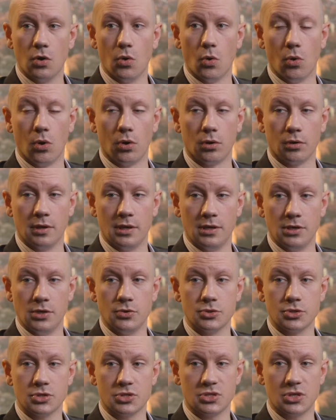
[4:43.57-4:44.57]
Or it
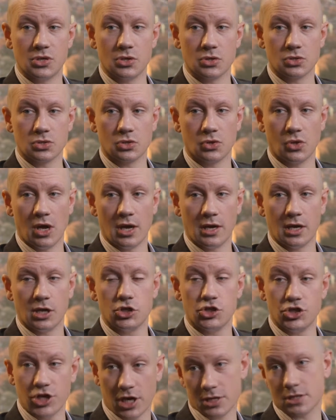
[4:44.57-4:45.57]
uses things
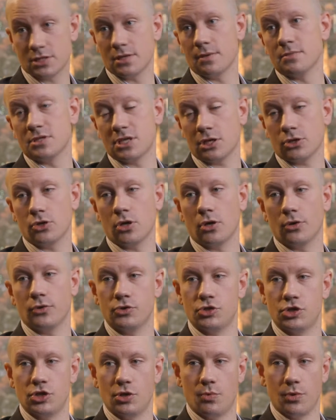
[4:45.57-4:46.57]
like checksum
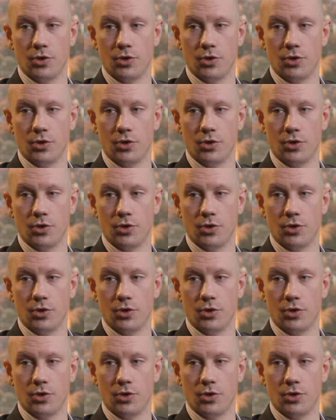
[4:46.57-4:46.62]
technology,